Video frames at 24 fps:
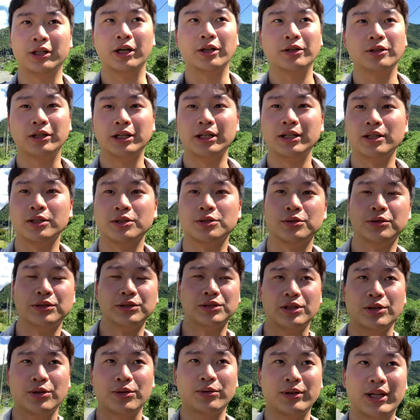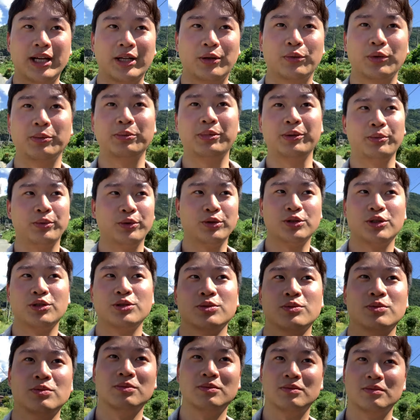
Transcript: other industries, they don't like when people just